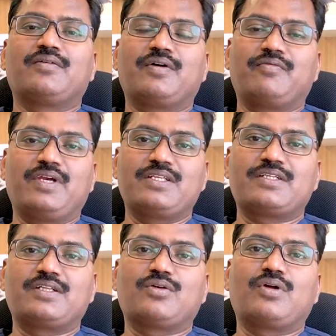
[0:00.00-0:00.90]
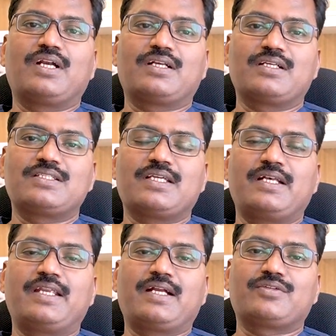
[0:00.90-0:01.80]
uh, veins and the collaterals
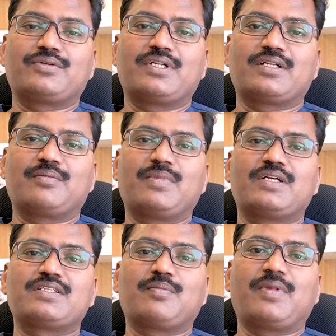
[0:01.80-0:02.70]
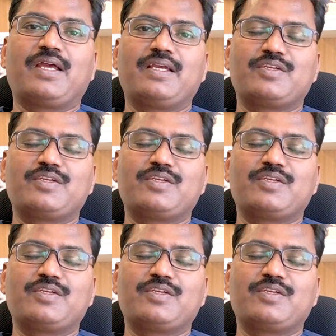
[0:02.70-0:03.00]
intact so that the blood supply